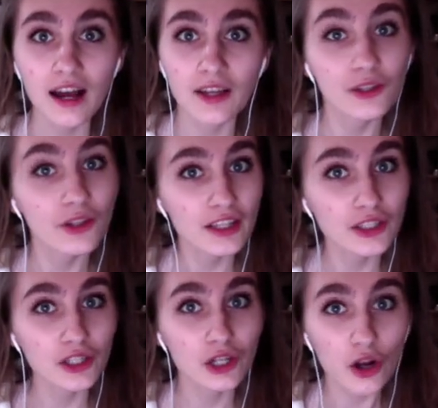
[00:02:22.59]
you'll enter
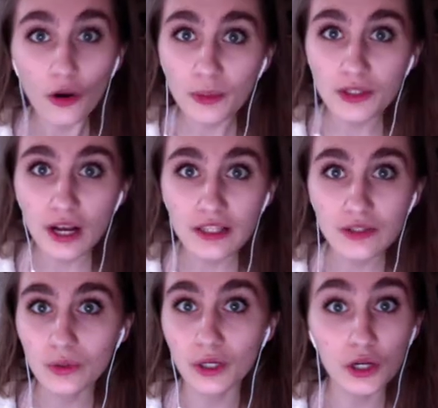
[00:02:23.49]
your home address
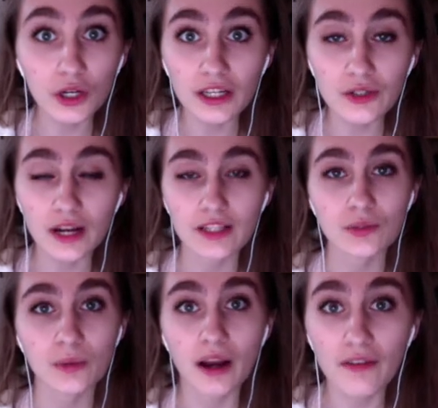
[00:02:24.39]
or current address,
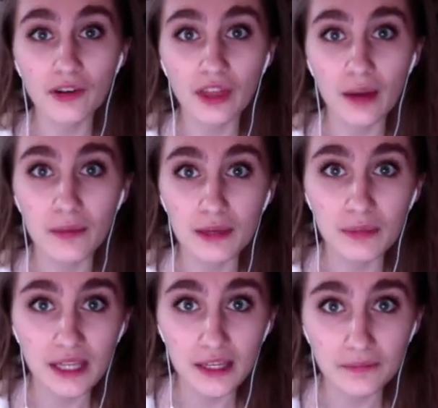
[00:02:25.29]
wherever that may be.